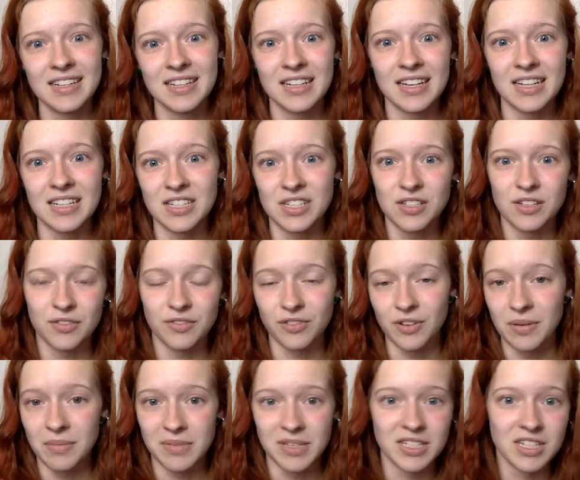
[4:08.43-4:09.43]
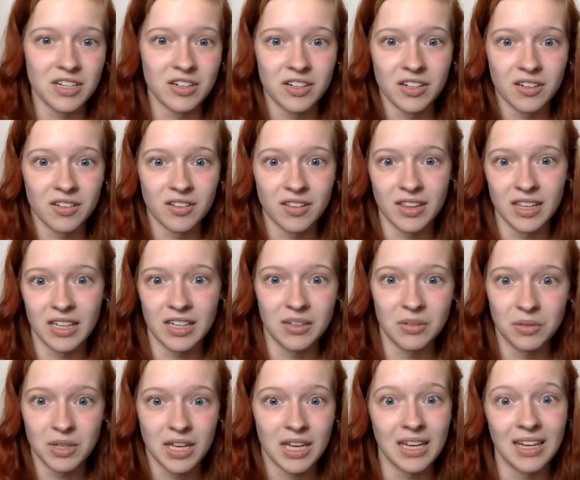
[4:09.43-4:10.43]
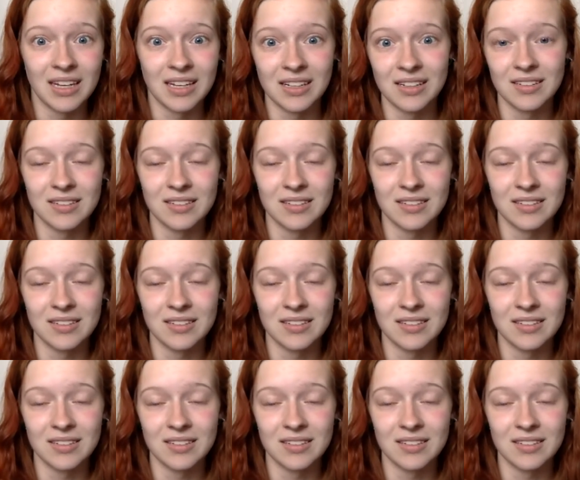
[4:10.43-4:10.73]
a different material that you can't